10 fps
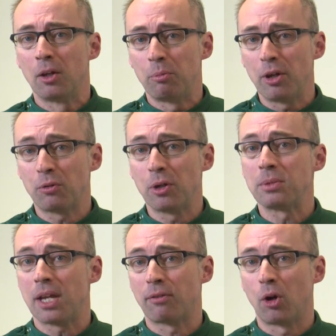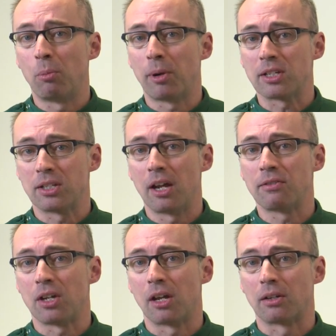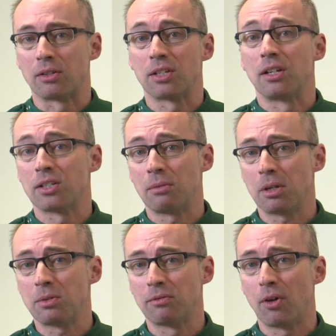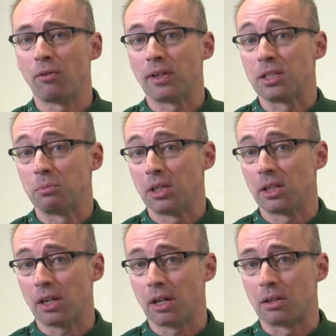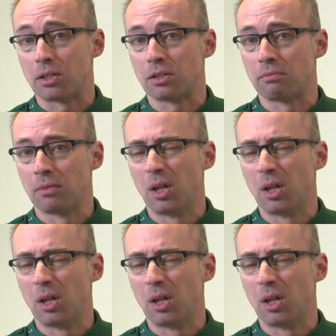Both worms have complex life cycles, sometimes involving intermediate hosts,